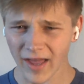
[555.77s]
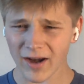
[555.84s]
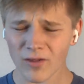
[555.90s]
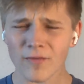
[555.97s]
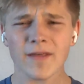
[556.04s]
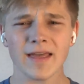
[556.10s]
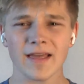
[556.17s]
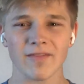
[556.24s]
I
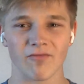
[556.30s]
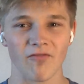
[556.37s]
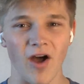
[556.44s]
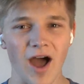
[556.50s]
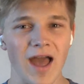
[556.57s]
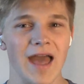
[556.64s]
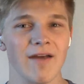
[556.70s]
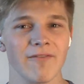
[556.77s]
don't think
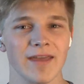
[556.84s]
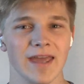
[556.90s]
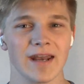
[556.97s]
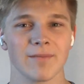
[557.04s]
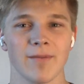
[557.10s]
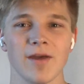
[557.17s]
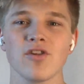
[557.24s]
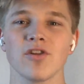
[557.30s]
not having
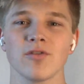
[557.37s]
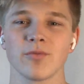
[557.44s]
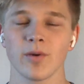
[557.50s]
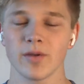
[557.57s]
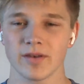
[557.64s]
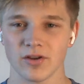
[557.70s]
animation really